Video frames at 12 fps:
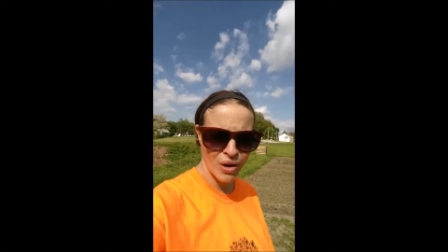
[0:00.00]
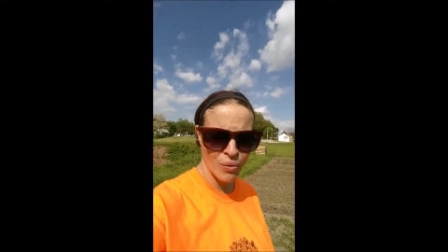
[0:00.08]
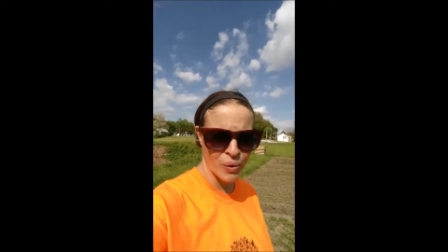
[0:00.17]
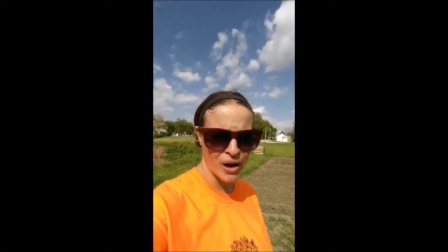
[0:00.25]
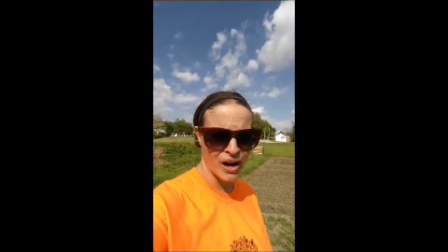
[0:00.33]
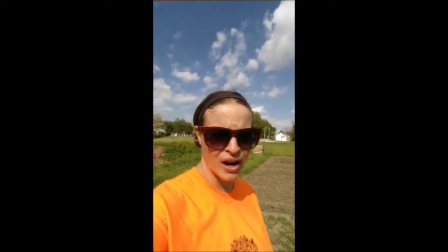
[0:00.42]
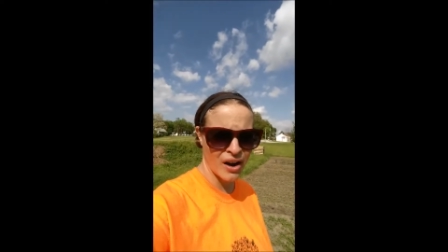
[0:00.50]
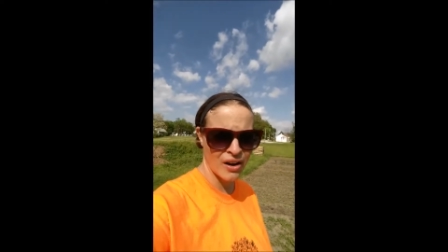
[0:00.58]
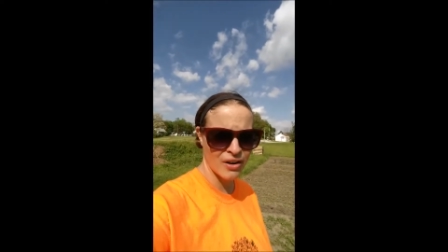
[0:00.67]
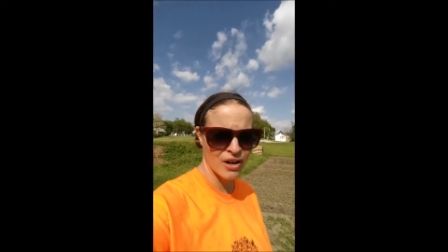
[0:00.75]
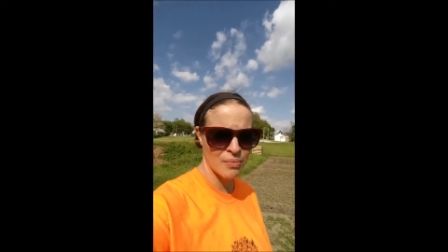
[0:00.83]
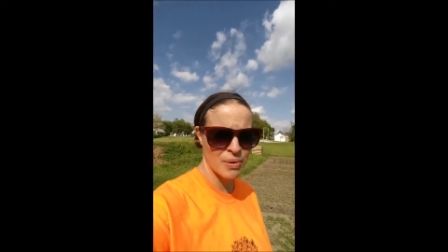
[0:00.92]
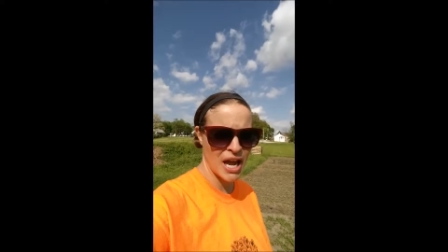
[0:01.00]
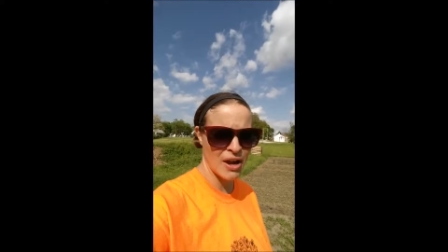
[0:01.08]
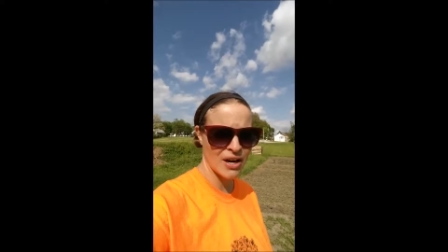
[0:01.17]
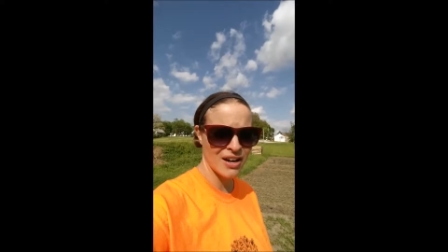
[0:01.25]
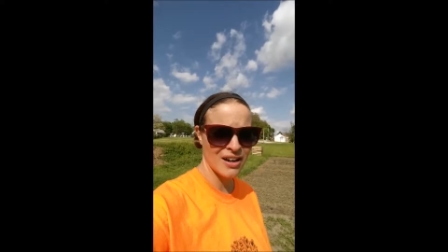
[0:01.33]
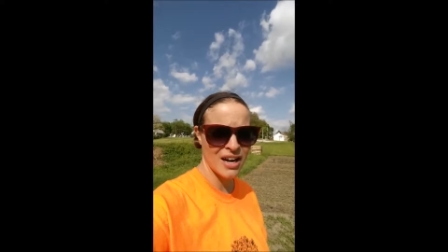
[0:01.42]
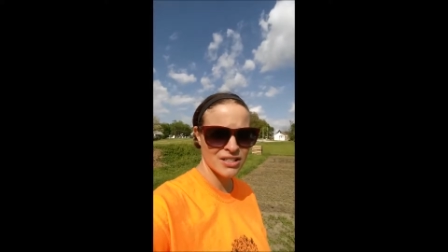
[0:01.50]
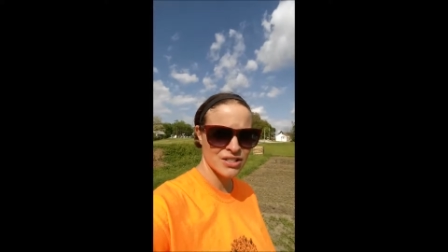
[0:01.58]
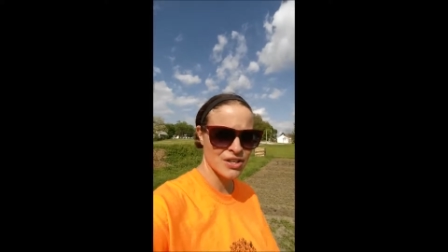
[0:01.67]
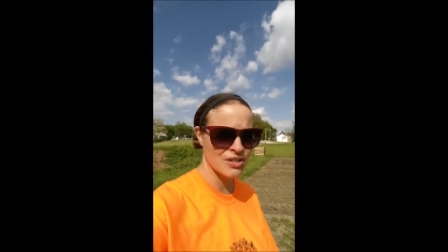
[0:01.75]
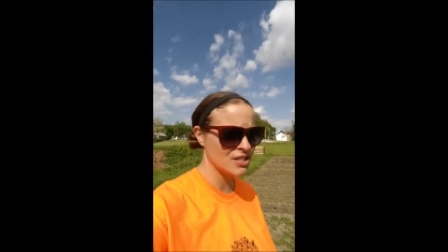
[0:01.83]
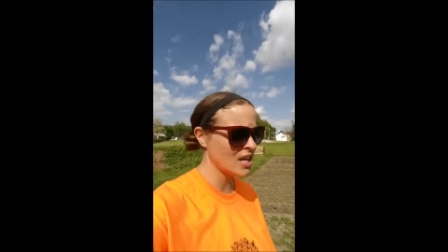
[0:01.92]
We are going to be out here
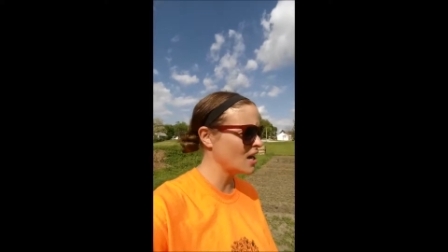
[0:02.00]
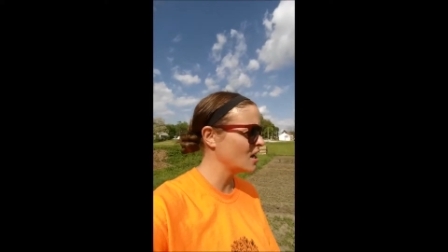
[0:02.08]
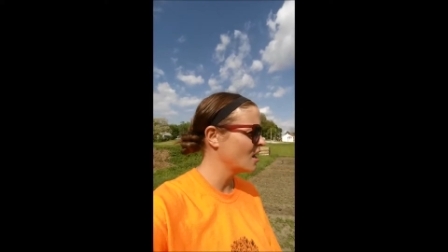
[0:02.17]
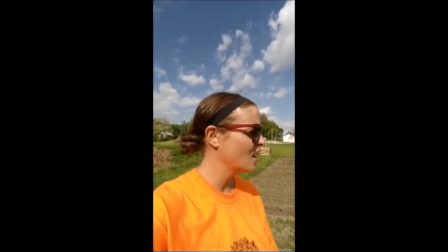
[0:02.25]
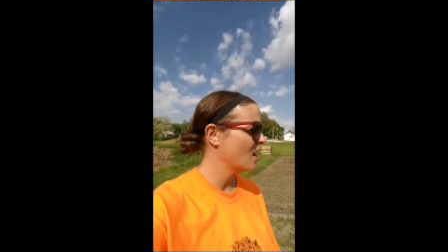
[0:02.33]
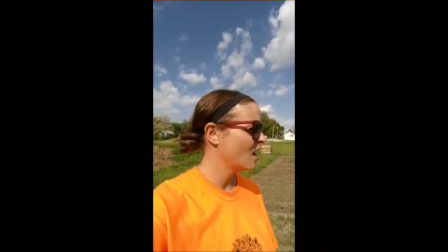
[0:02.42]
next Thursday.